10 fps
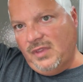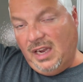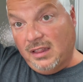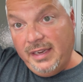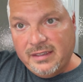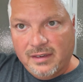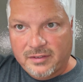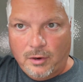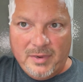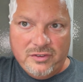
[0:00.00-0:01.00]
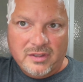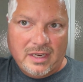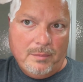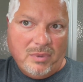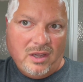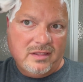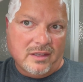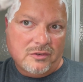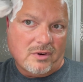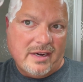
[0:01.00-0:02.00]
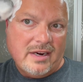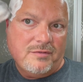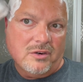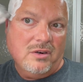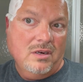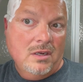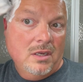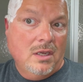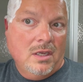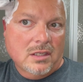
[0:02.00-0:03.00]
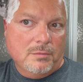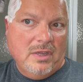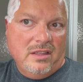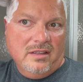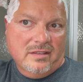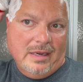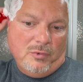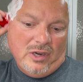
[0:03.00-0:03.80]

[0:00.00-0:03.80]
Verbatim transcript: I like it so much that I bought this right after smelling the sample.